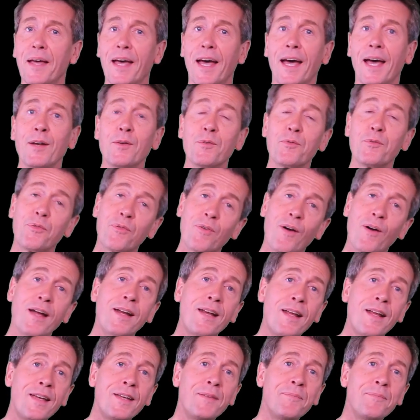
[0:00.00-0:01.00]
And on
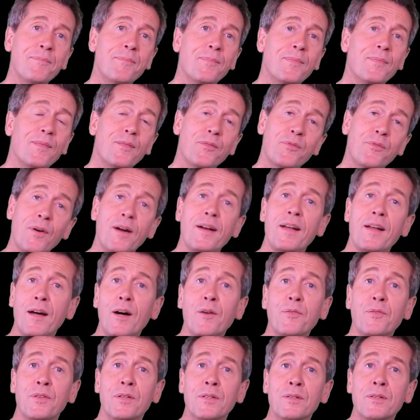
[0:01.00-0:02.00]
Friday
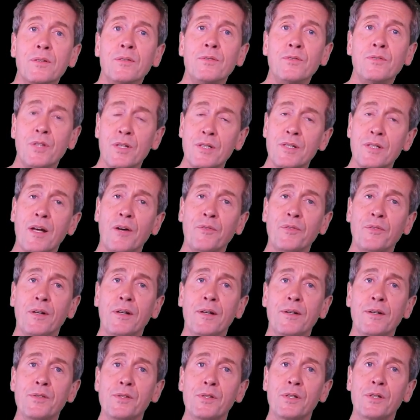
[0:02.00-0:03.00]
afternoon, just after
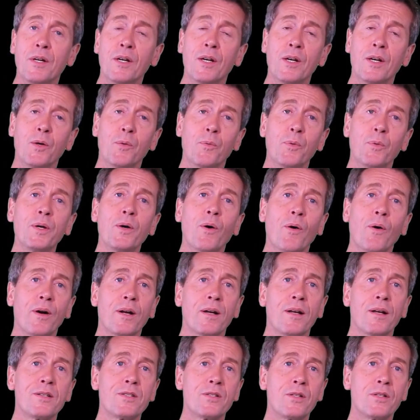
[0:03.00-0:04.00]
lunch, we
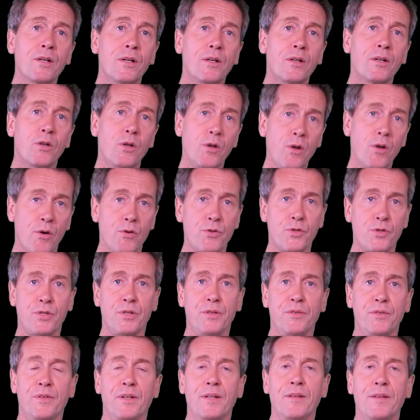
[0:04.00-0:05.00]
organize the launch
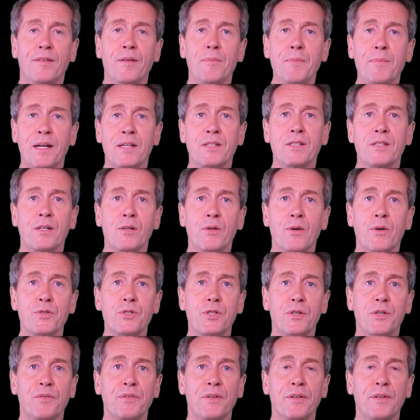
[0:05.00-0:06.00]
event, the magazine
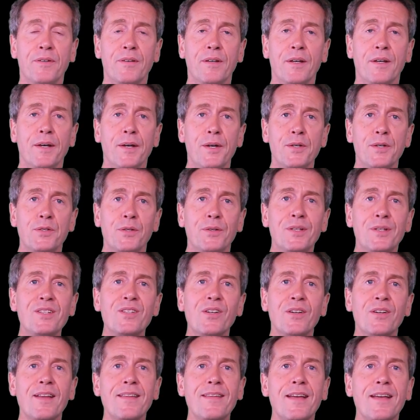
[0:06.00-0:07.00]
launch event. So these
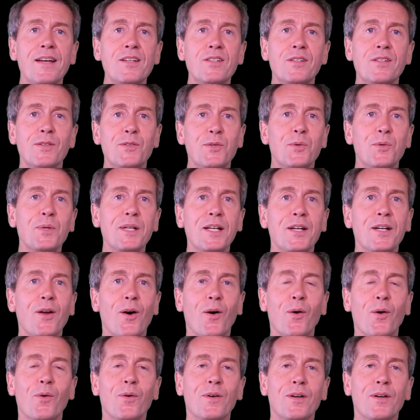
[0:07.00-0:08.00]
are the dates that you really
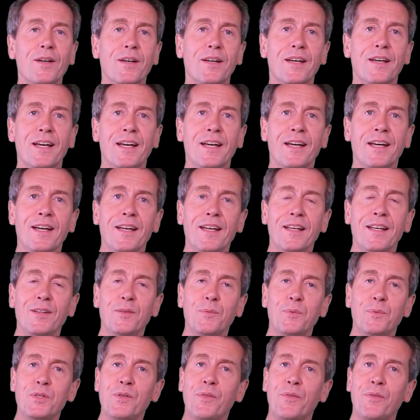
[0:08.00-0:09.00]
know.
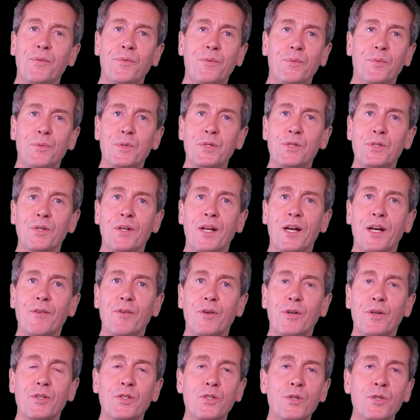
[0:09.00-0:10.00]
And we should have
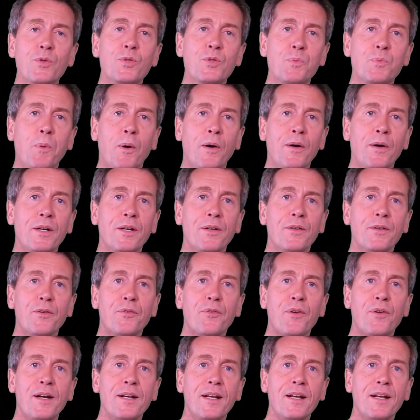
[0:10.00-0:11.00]
a huge party on the
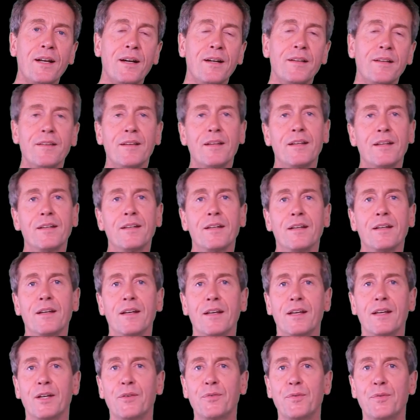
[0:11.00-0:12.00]
Friday night, and
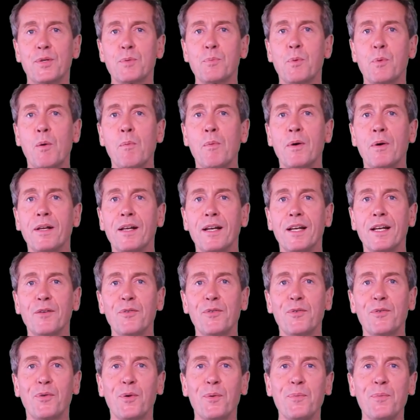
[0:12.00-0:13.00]
if there's more money
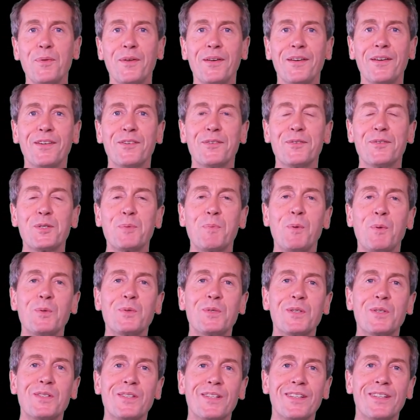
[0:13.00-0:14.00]
left from the
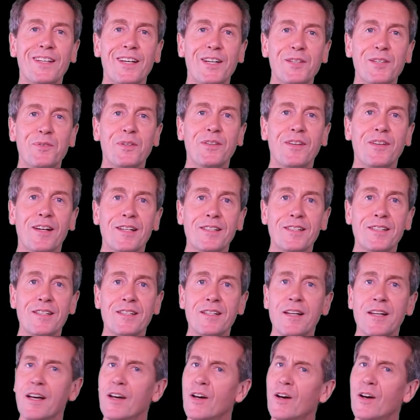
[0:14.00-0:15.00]
sponsors and the
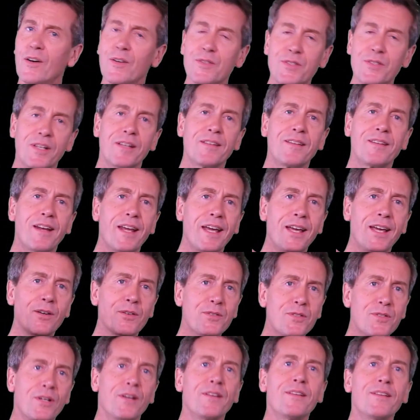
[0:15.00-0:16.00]
advertisers, on Saturday,
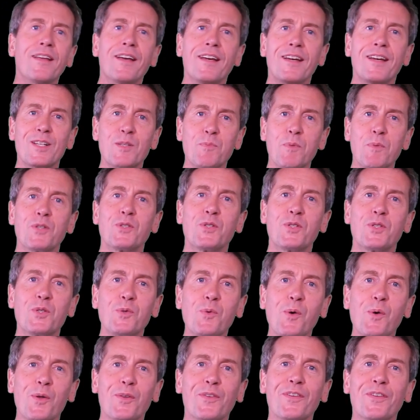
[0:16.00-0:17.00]
on Sunday, as much as you
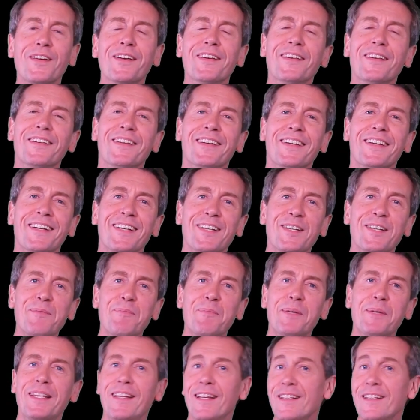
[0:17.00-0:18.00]
want.
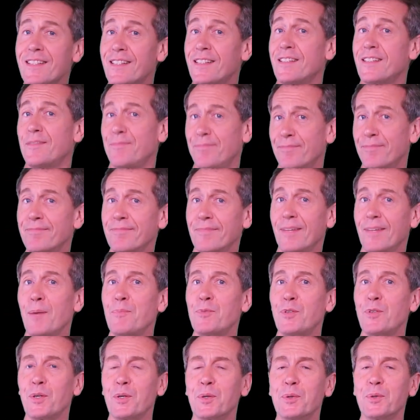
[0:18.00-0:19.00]
But that's up
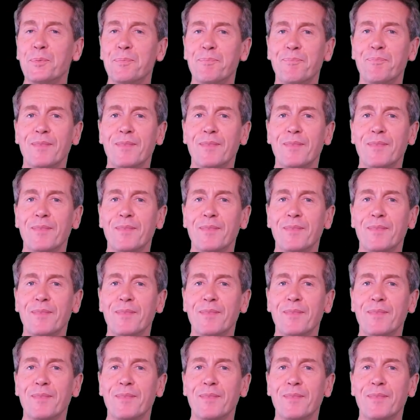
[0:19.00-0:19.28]
to you.